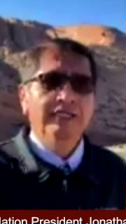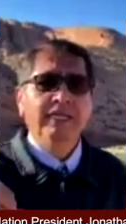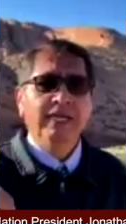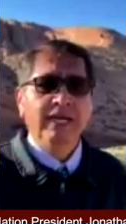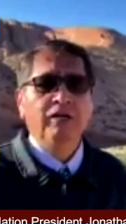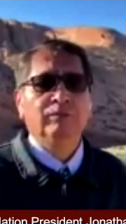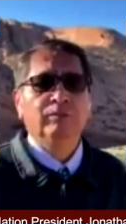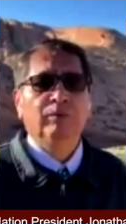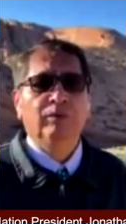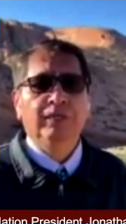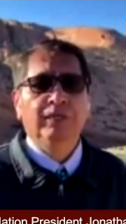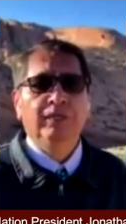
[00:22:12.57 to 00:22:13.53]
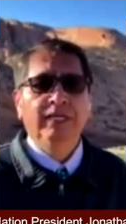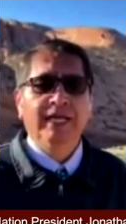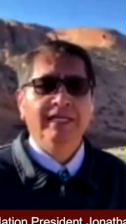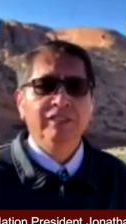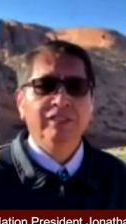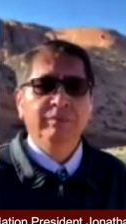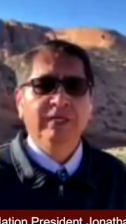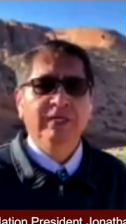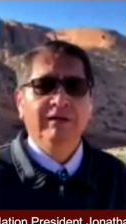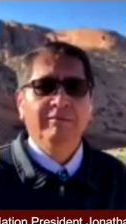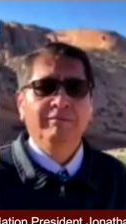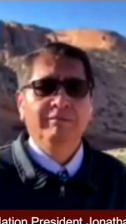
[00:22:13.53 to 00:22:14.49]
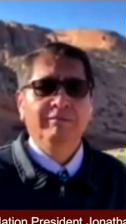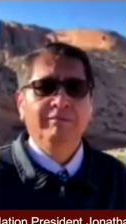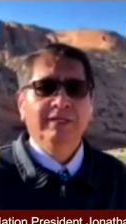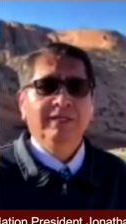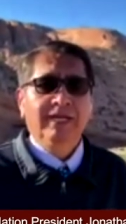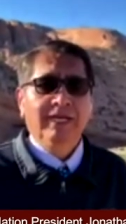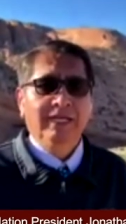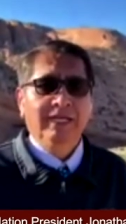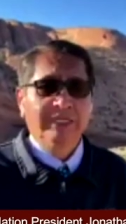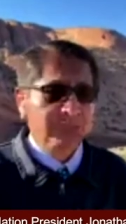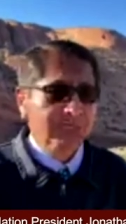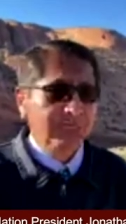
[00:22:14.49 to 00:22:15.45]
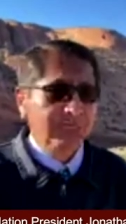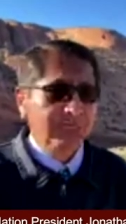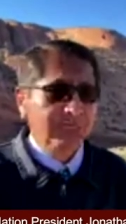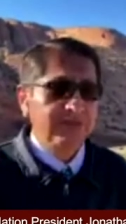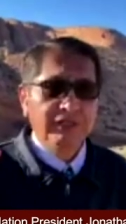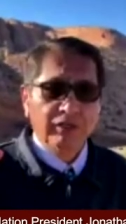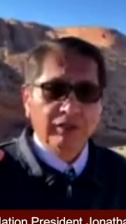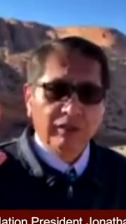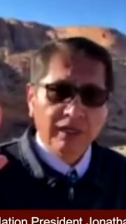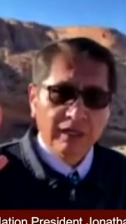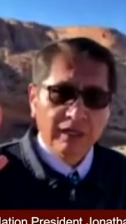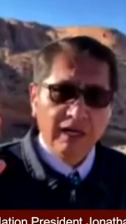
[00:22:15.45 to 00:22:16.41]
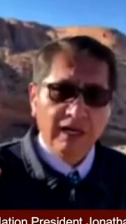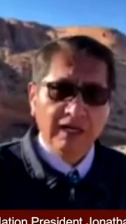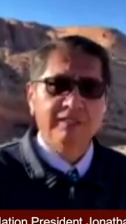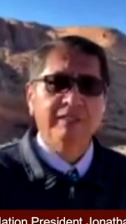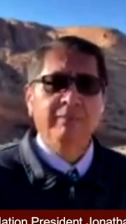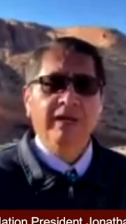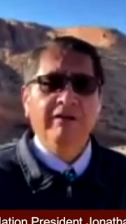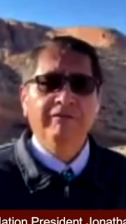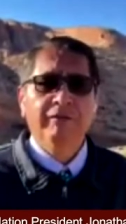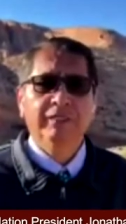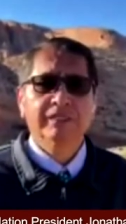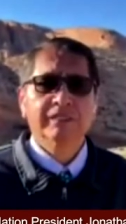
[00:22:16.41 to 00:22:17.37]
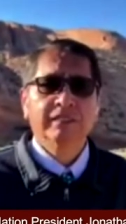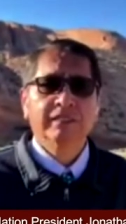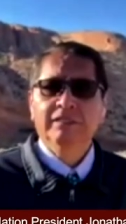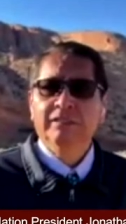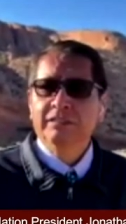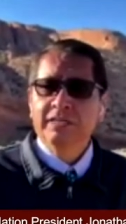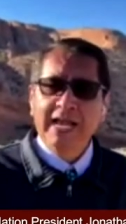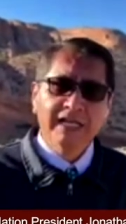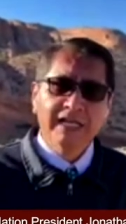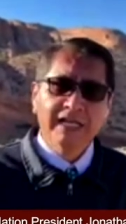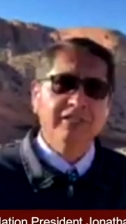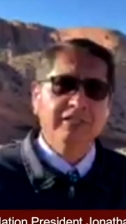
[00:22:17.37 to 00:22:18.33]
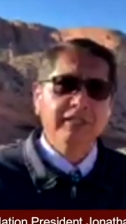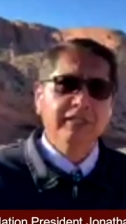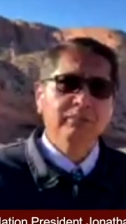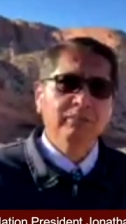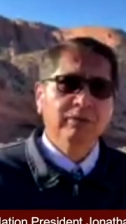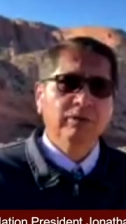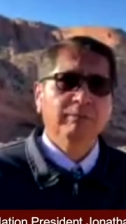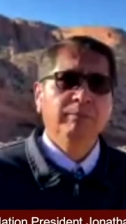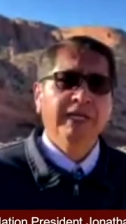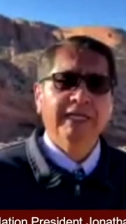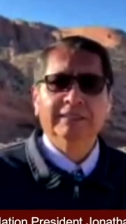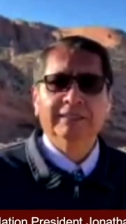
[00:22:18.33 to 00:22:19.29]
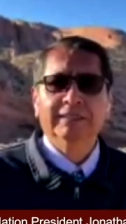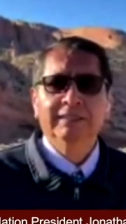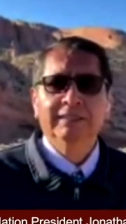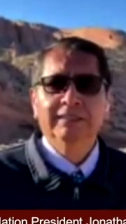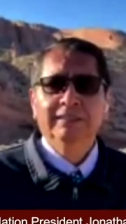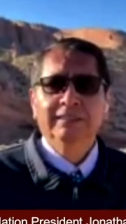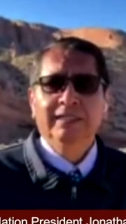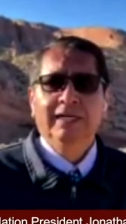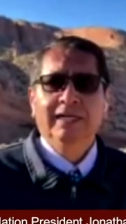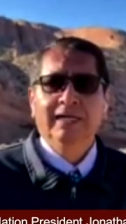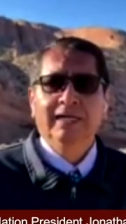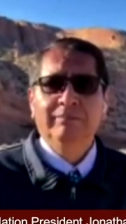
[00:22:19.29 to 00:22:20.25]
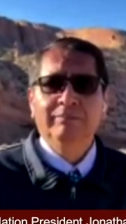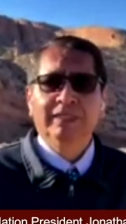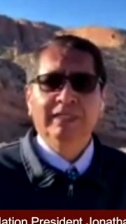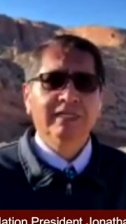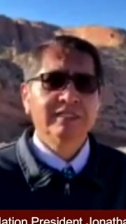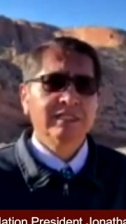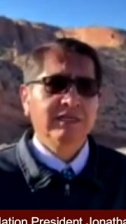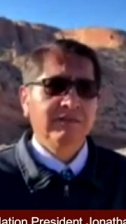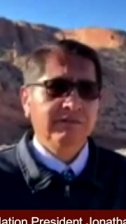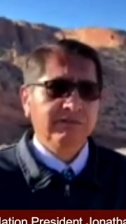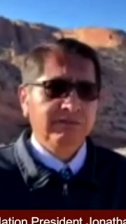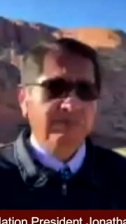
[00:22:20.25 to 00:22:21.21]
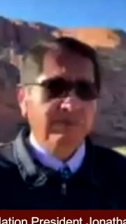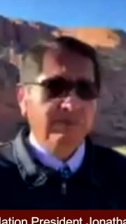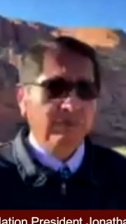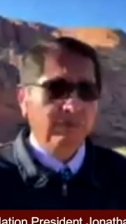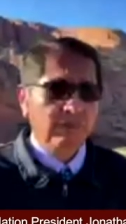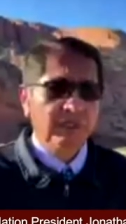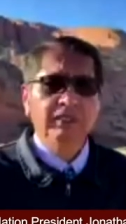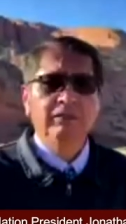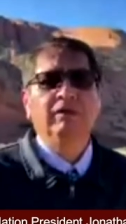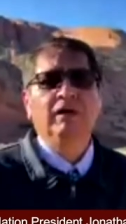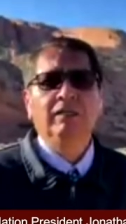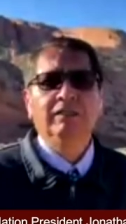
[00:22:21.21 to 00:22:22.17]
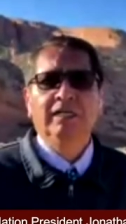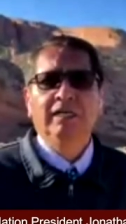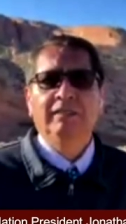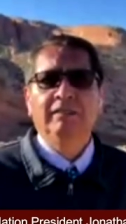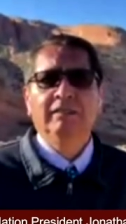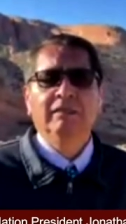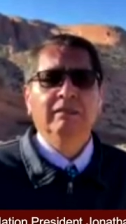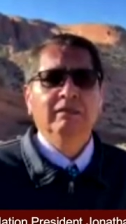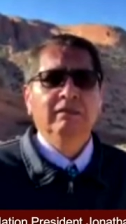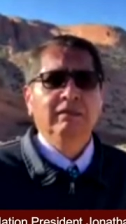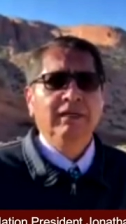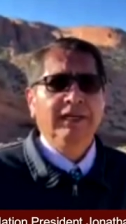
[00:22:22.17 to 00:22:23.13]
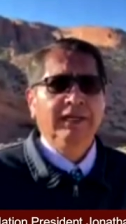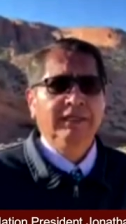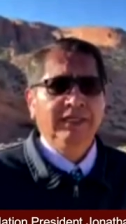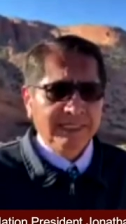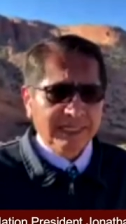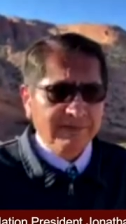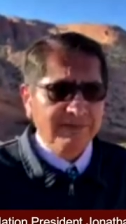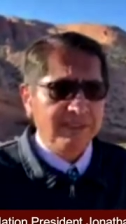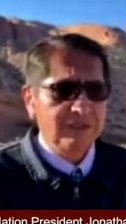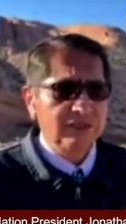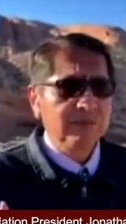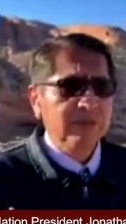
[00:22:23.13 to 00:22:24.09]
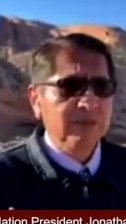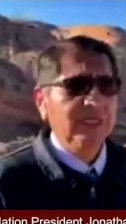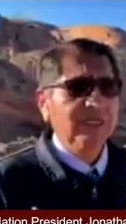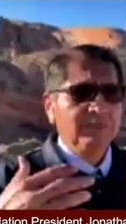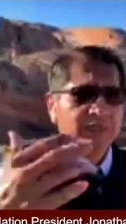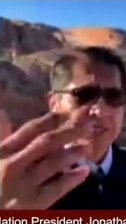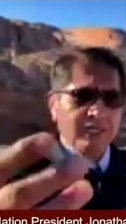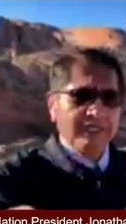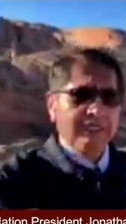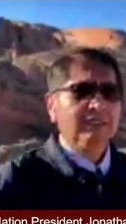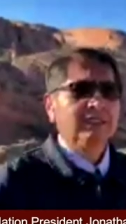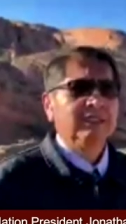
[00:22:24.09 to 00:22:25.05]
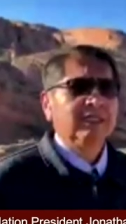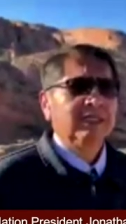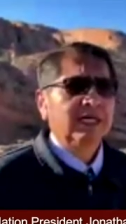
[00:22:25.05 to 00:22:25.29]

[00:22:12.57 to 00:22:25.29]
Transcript: Indian Health NIHB. And it's because of your awesome efforts. Nationally, we were picked because of what you all done. And they gave it to me, but I